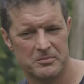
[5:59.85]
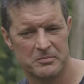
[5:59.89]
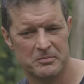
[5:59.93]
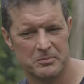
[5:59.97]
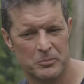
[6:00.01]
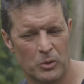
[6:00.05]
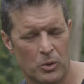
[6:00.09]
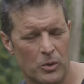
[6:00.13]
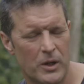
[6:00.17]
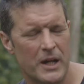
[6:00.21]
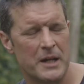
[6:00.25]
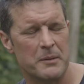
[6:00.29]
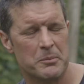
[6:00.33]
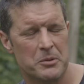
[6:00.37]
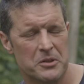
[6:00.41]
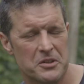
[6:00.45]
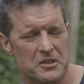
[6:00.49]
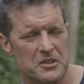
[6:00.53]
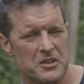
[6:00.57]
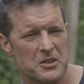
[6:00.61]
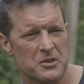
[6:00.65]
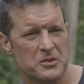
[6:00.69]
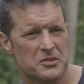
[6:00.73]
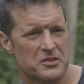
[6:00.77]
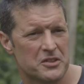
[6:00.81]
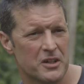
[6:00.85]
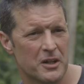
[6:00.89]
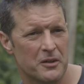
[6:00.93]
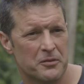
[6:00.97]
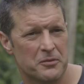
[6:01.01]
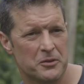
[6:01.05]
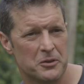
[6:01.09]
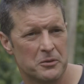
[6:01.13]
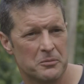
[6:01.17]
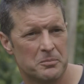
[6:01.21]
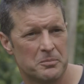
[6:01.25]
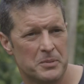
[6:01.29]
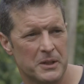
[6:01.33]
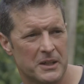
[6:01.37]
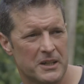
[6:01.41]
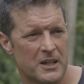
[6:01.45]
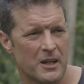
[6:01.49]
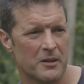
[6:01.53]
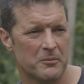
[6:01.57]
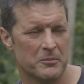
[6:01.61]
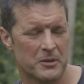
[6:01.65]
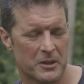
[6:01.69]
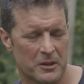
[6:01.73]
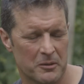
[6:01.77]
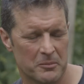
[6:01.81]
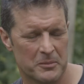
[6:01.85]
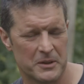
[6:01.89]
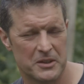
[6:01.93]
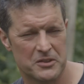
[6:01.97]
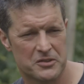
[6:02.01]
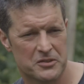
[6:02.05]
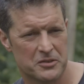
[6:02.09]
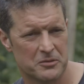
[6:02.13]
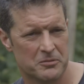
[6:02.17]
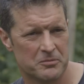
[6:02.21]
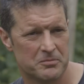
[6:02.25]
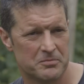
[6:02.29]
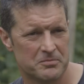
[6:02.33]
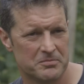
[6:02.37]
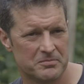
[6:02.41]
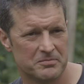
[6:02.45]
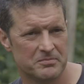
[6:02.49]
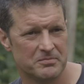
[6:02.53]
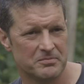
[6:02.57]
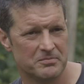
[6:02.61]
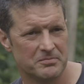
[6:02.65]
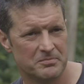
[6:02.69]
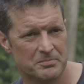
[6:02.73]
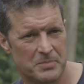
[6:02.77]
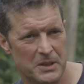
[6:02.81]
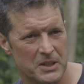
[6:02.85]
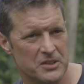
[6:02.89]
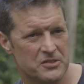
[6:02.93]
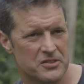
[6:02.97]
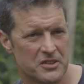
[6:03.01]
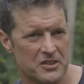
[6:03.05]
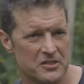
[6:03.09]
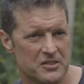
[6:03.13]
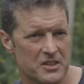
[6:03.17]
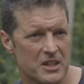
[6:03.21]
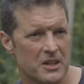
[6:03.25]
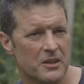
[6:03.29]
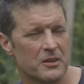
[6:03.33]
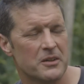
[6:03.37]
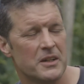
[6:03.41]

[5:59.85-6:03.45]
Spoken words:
more able to do stuff, you pick up little bits of pieces here